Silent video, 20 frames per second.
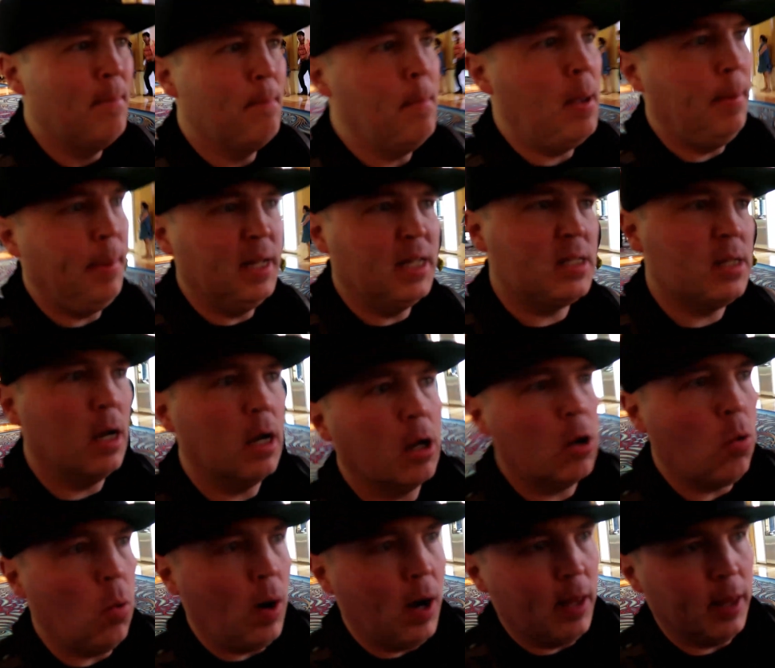Maybe it's not
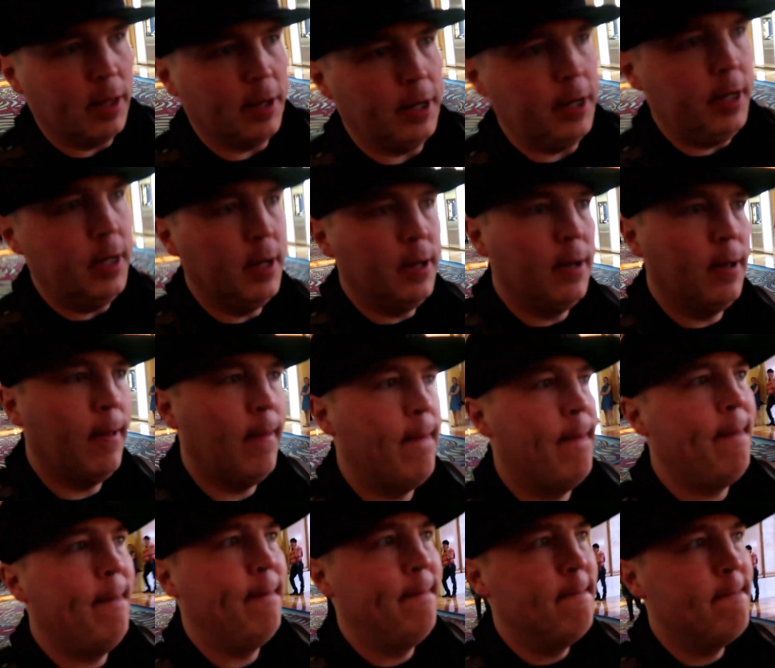quality.
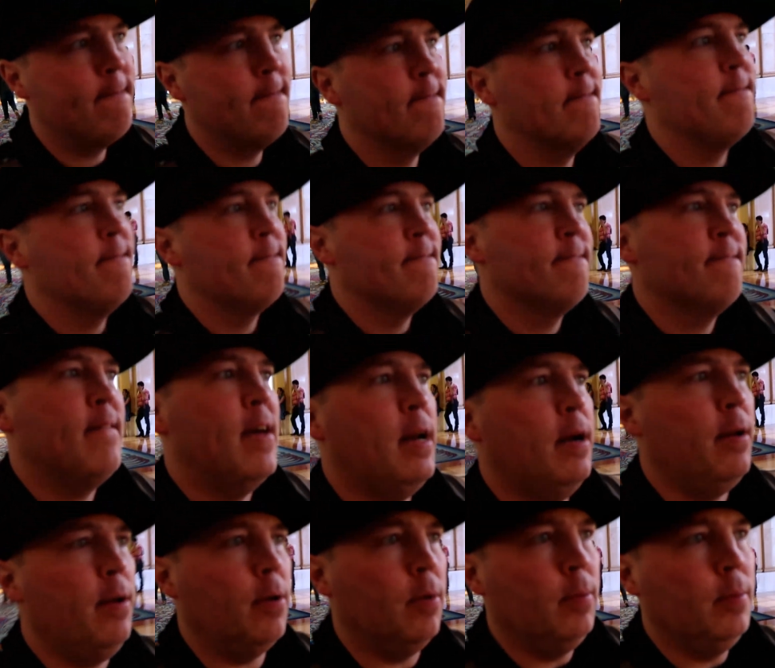I
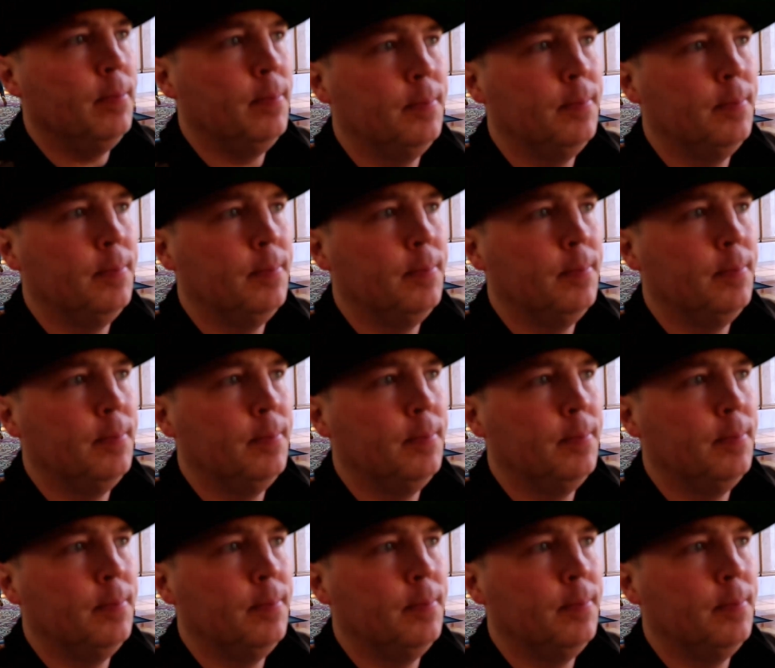don't know.